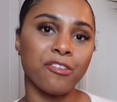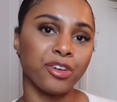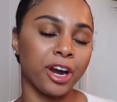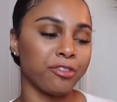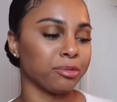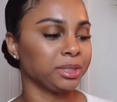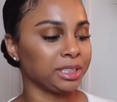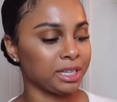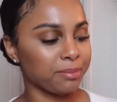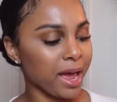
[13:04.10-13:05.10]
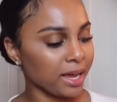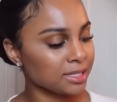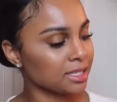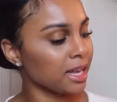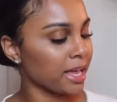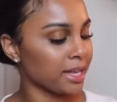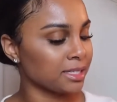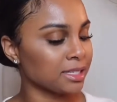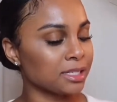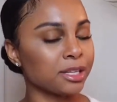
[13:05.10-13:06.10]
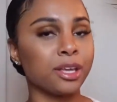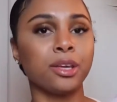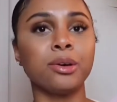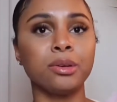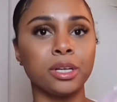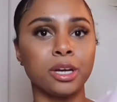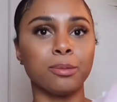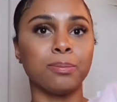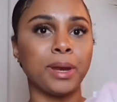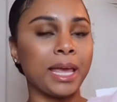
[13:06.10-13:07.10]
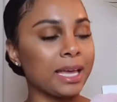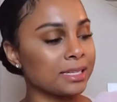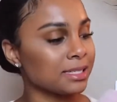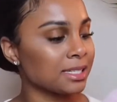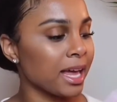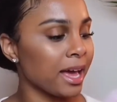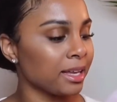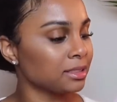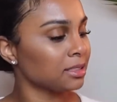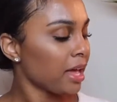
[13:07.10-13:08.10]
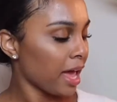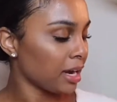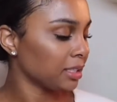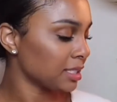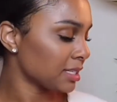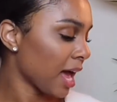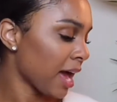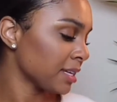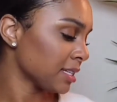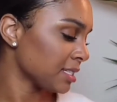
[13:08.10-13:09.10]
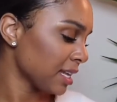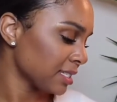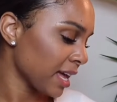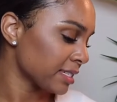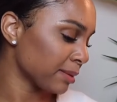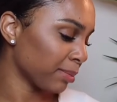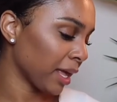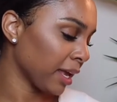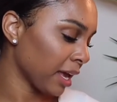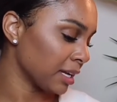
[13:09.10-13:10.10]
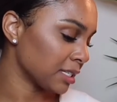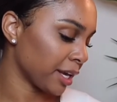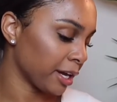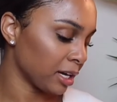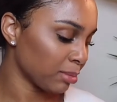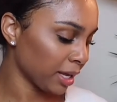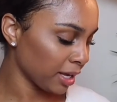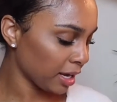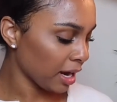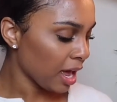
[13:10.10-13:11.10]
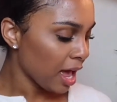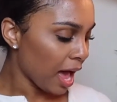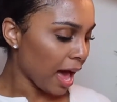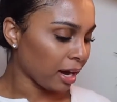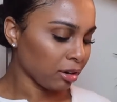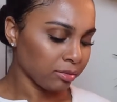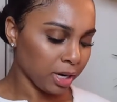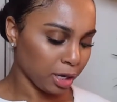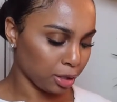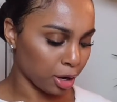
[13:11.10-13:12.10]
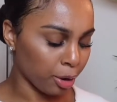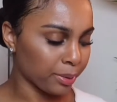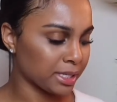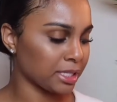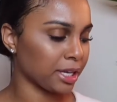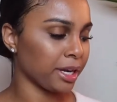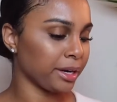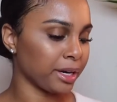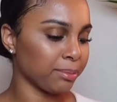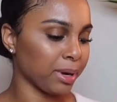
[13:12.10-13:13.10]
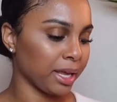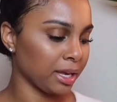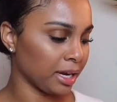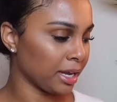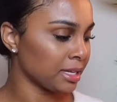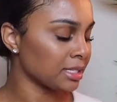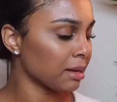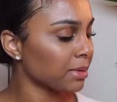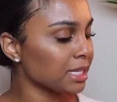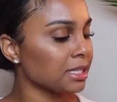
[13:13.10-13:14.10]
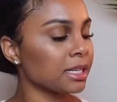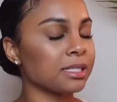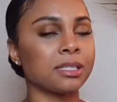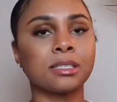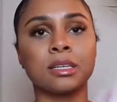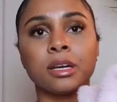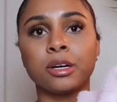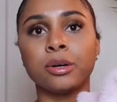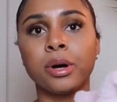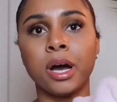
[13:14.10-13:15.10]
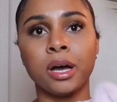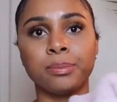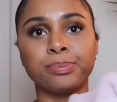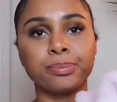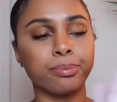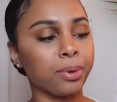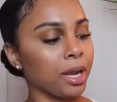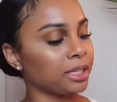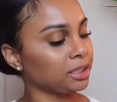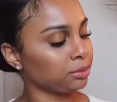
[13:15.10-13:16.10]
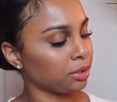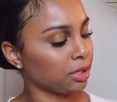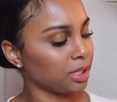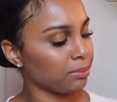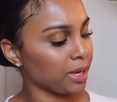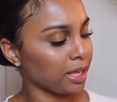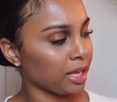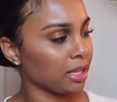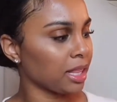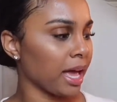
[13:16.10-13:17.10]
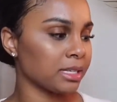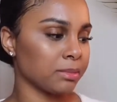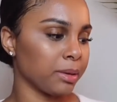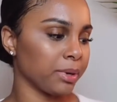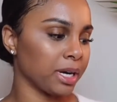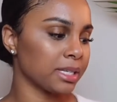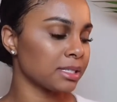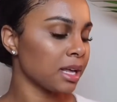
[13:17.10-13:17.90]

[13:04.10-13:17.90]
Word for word: for her from TJ Maxx is this cute little blanket set and it just has it says it has a blanket and a security blanket i don't really know what a security blanket is i'm guessing it's this little um plush on the blanket that has to be what it is